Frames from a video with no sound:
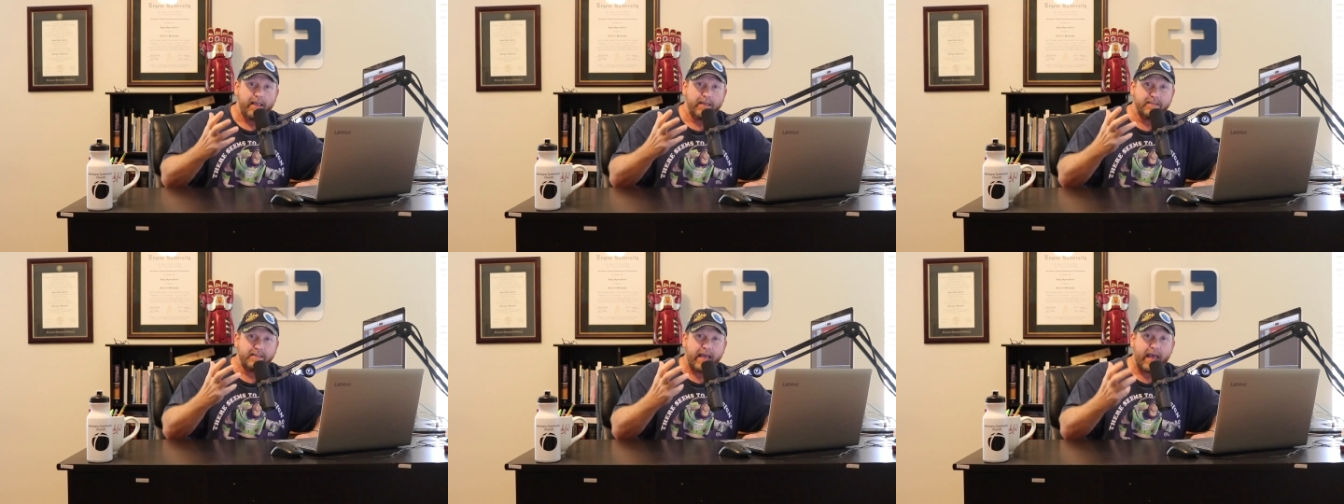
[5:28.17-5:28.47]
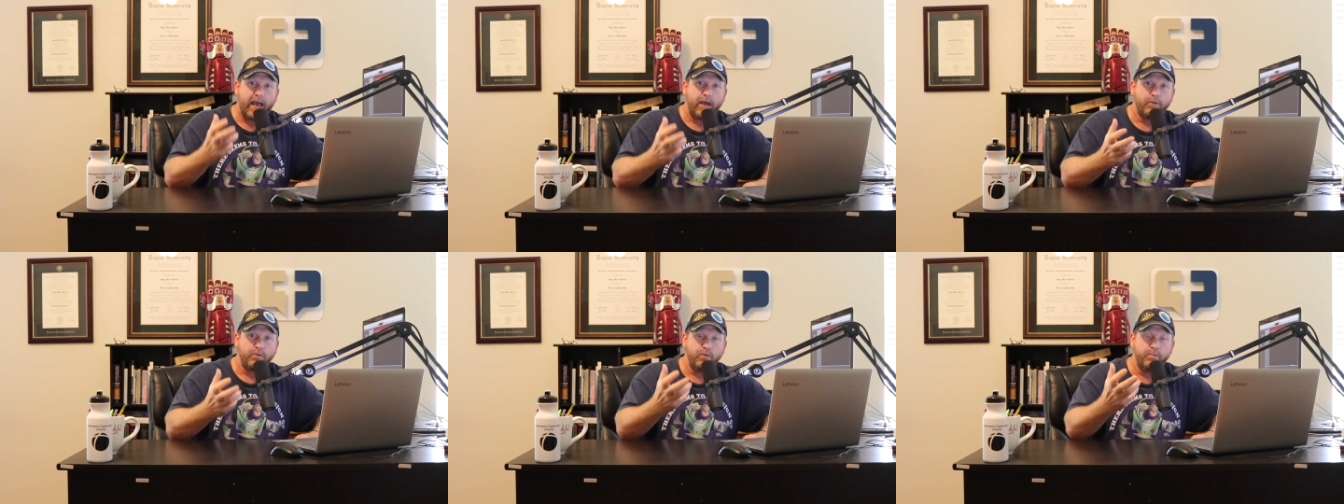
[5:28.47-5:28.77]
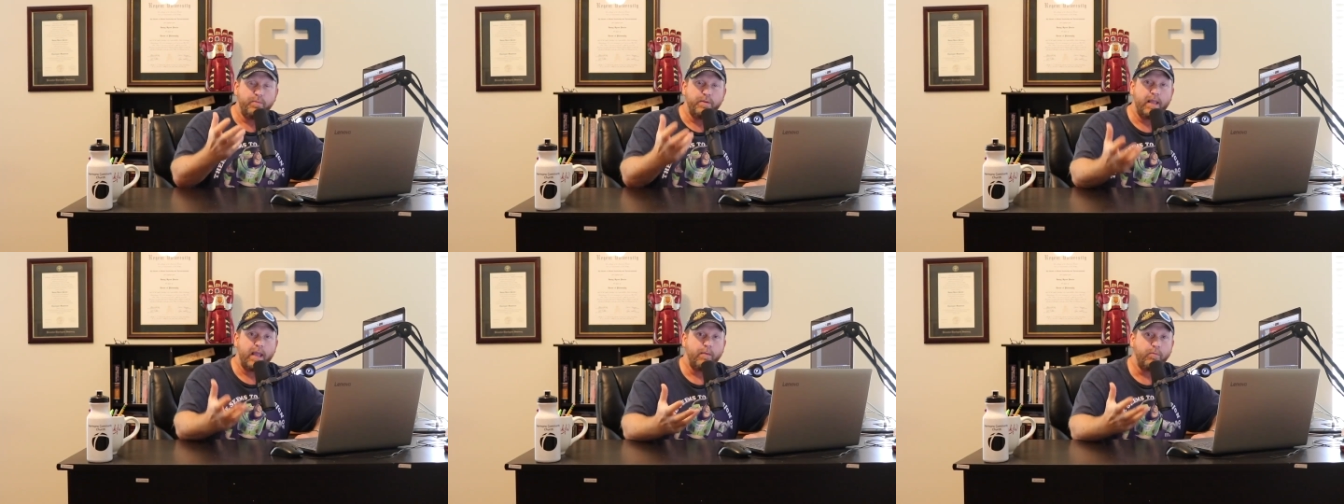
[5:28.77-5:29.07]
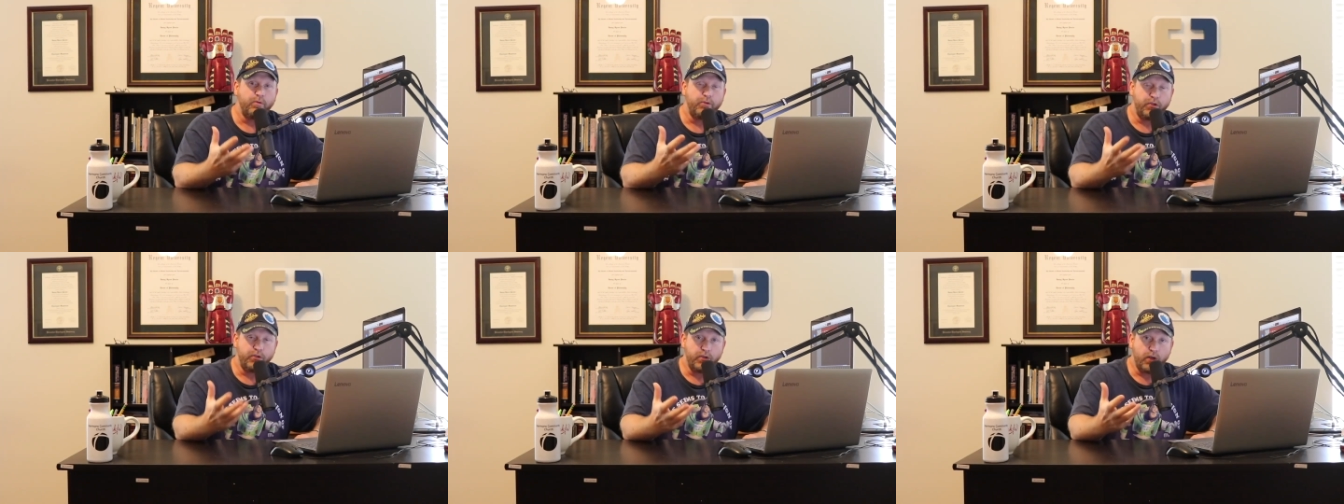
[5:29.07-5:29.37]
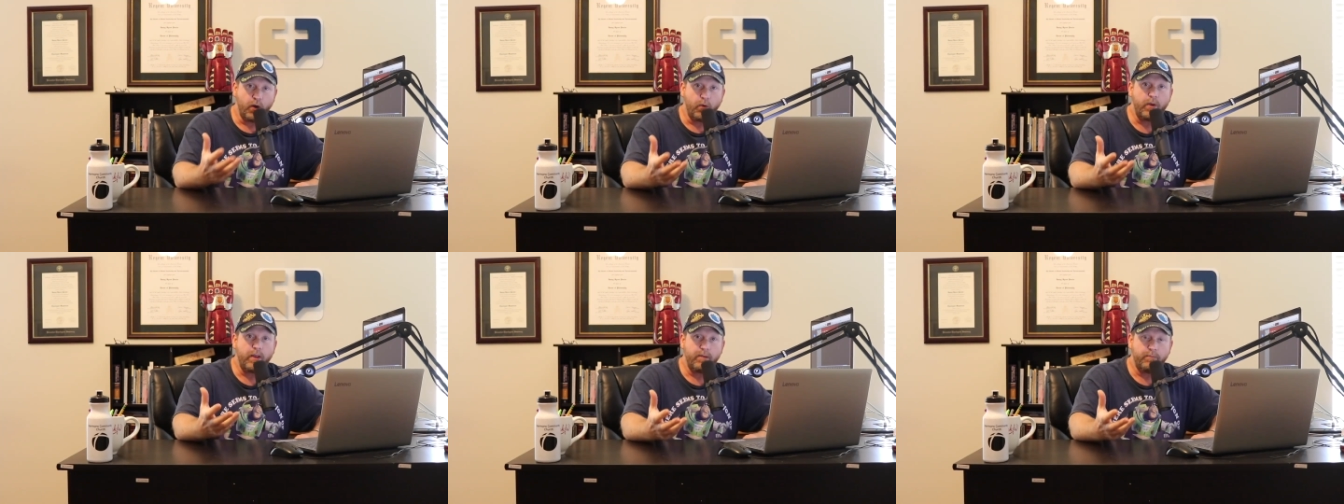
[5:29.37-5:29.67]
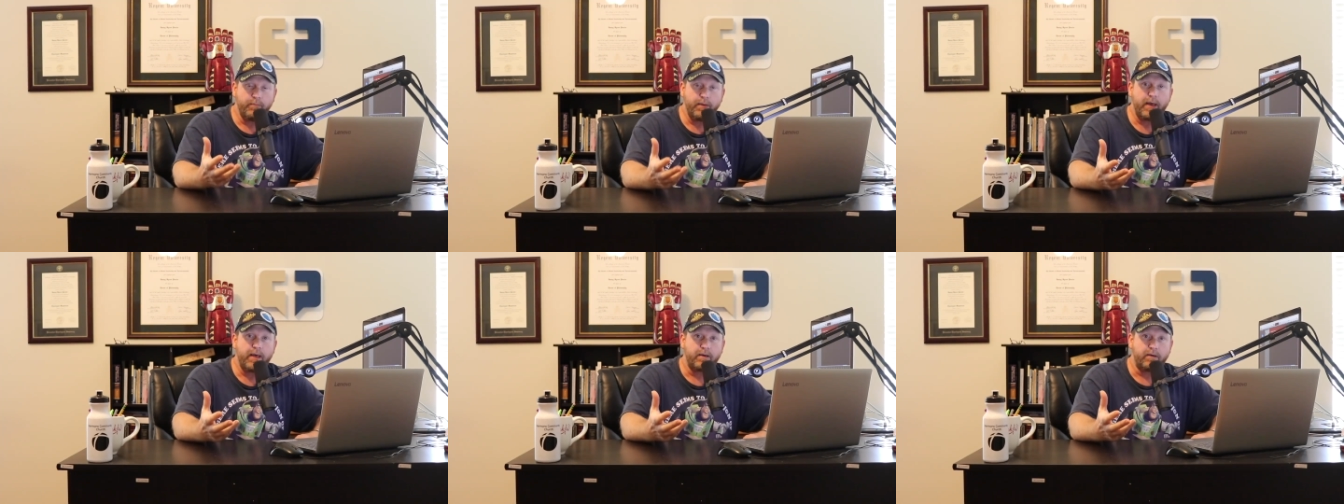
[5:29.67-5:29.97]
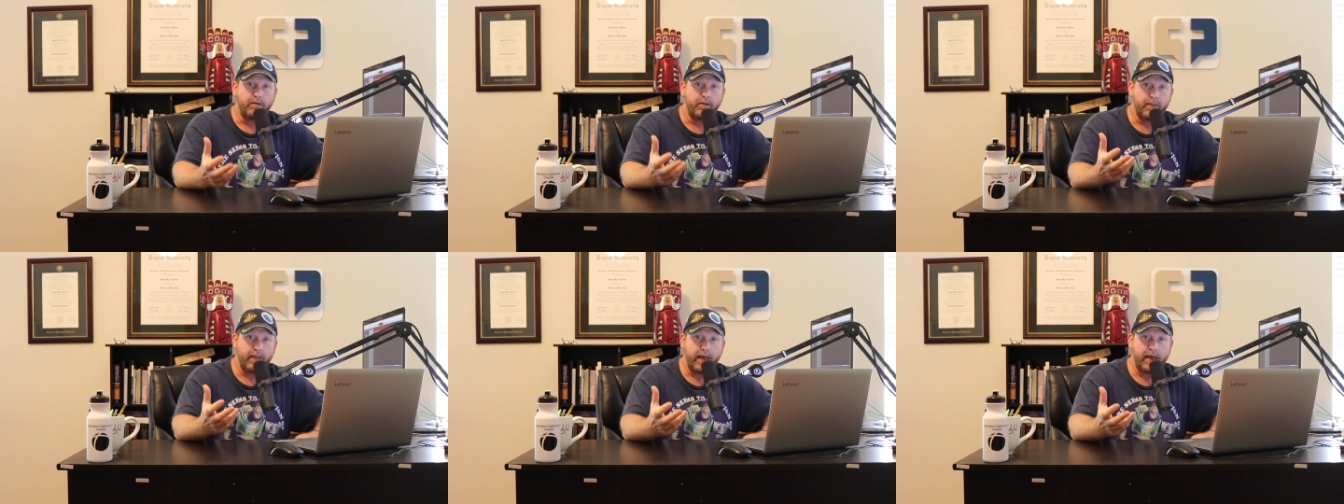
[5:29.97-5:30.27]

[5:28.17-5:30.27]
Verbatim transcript: is how to be able to know him better